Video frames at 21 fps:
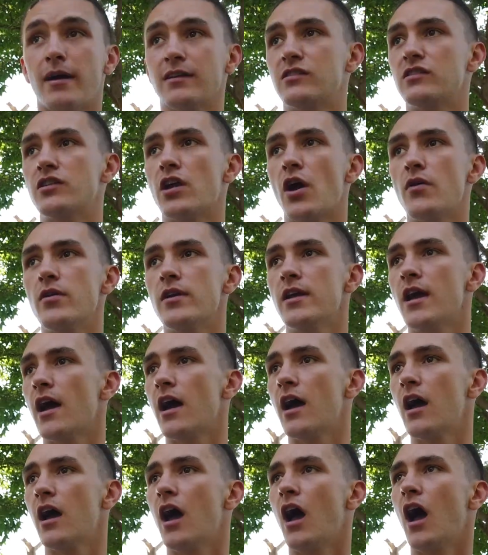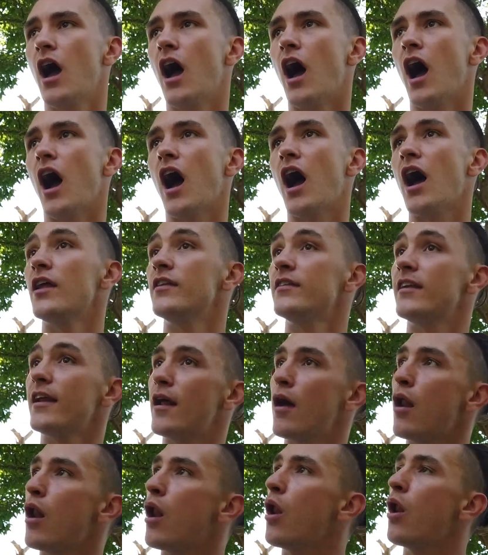Macedonia and
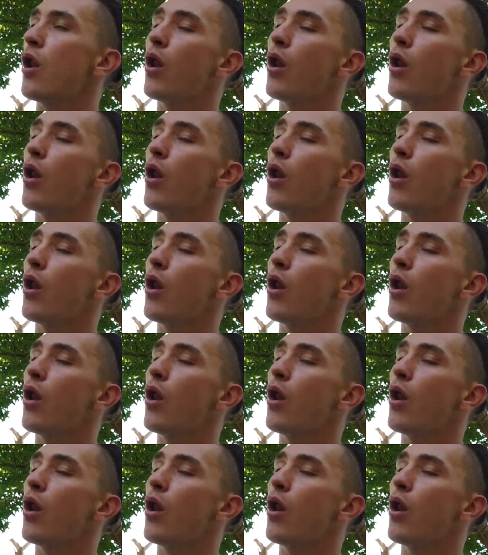did a